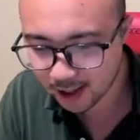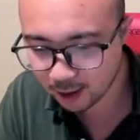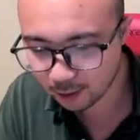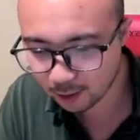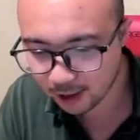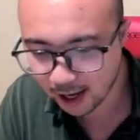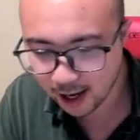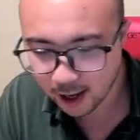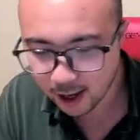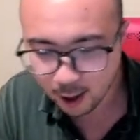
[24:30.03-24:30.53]

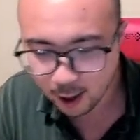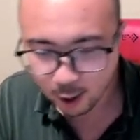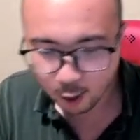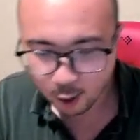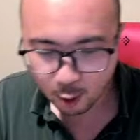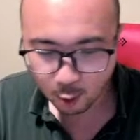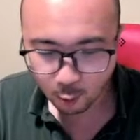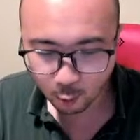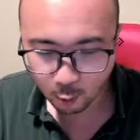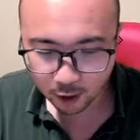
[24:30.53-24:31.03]
okay,
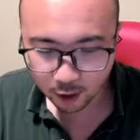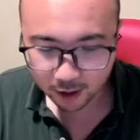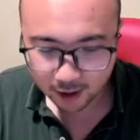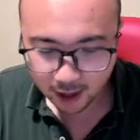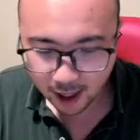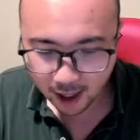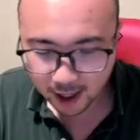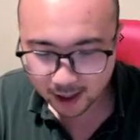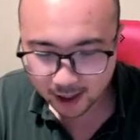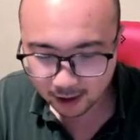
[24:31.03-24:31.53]
what
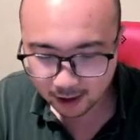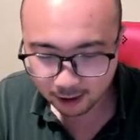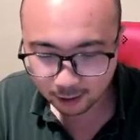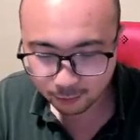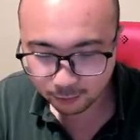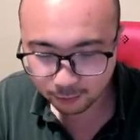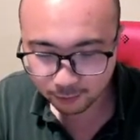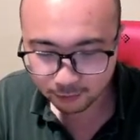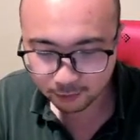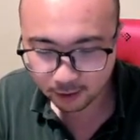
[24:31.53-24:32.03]
kind
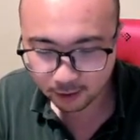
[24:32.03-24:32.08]
of